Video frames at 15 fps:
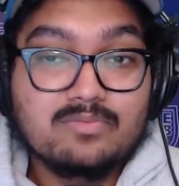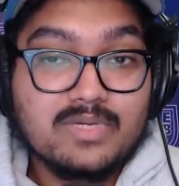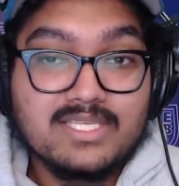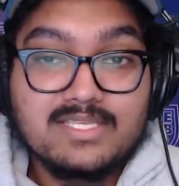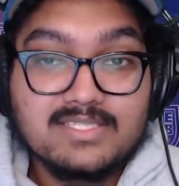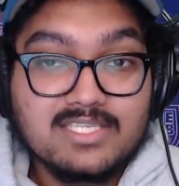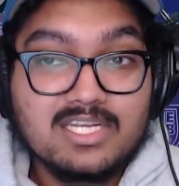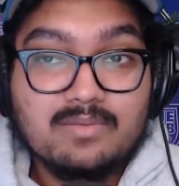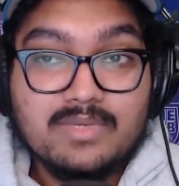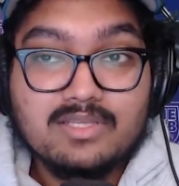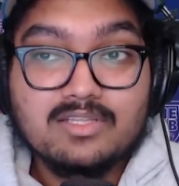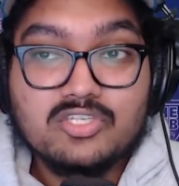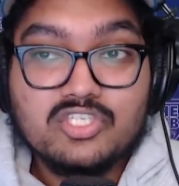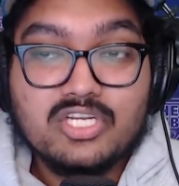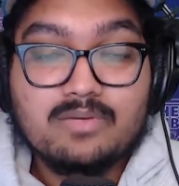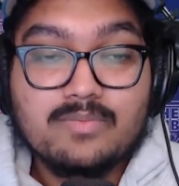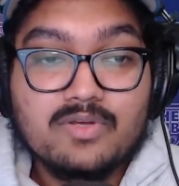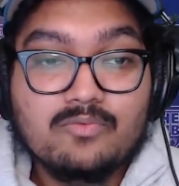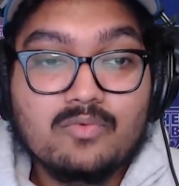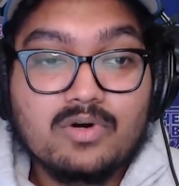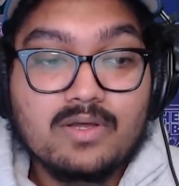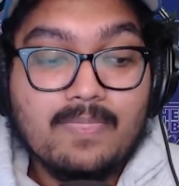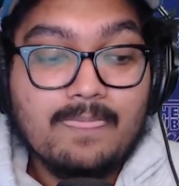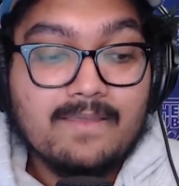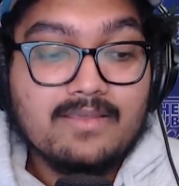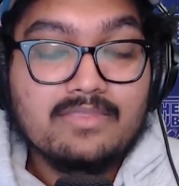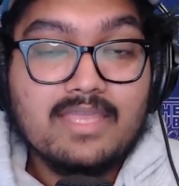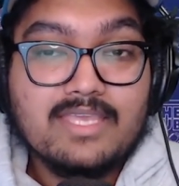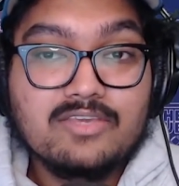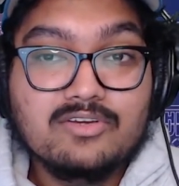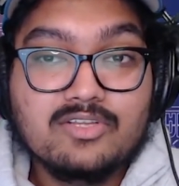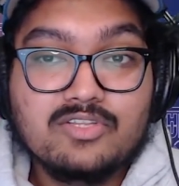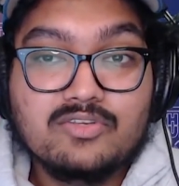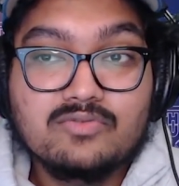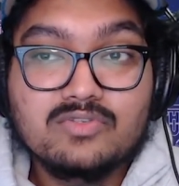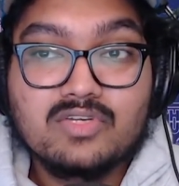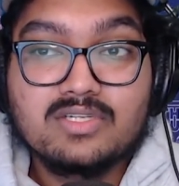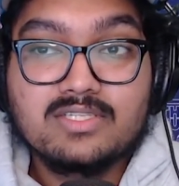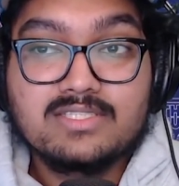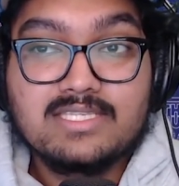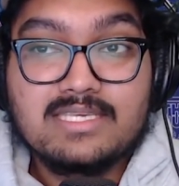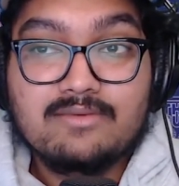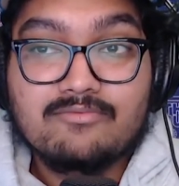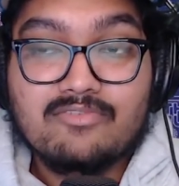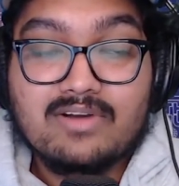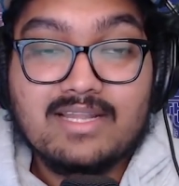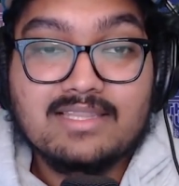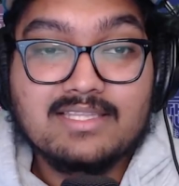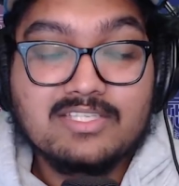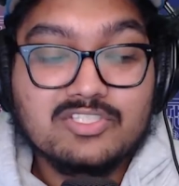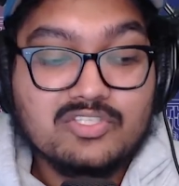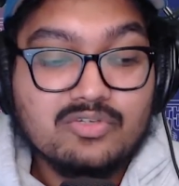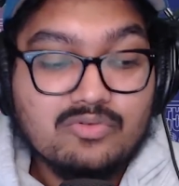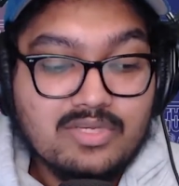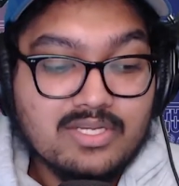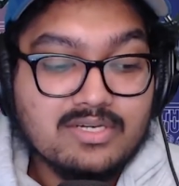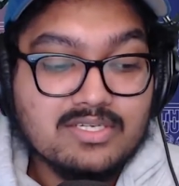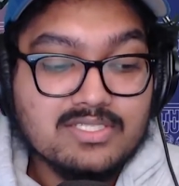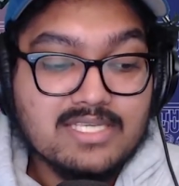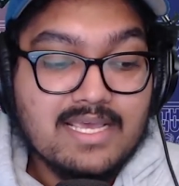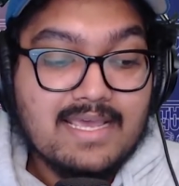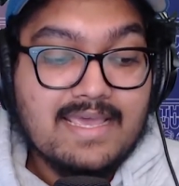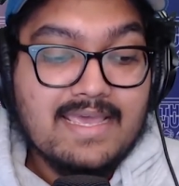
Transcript: but he's going to be a legitimate one that you could use on the team for at least 2 years.